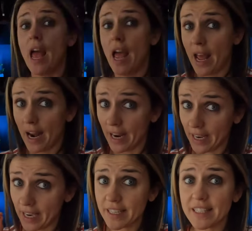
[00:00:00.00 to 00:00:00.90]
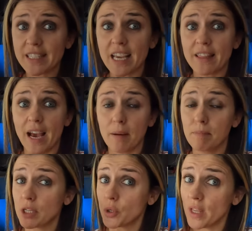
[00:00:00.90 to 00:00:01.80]
And I gotta say that
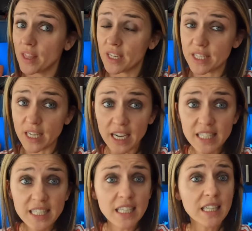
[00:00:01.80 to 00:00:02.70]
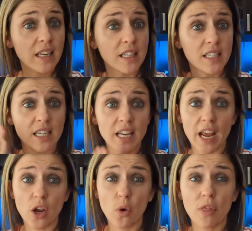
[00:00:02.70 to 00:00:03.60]
between the Dyson and the
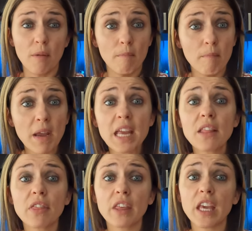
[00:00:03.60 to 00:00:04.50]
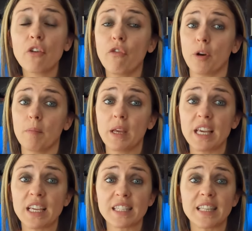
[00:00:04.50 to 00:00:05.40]
Tineco, the main thing for me
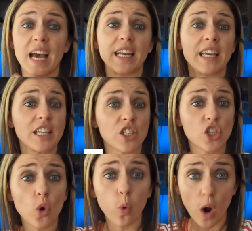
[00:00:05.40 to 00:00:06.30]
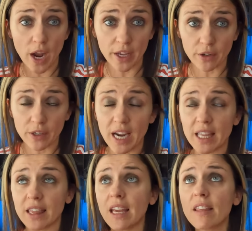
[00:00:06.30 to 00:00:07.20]
is that it is quieter. I
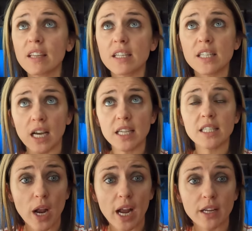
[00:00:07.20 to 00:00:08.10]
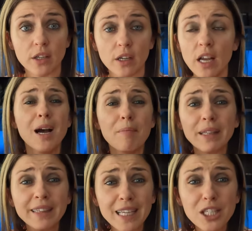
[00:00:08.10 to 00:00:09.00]
think the Dyson tractor,
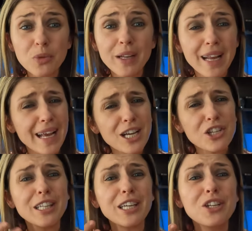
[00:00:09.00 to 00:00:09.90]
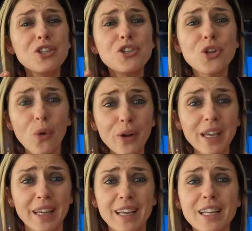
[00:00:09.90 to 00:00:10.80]
but this one, I actually enjoy
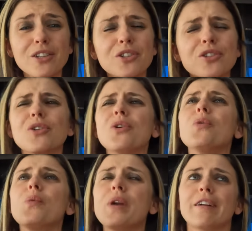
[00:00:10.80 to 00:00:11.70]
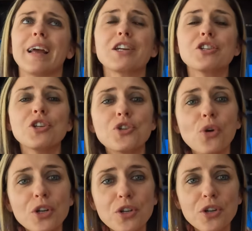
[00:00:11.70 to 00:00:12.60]
it. It is so weird. I actually
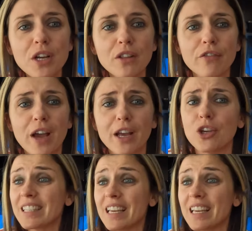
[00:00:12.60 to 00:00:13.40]
enjoy turning on the vacuum.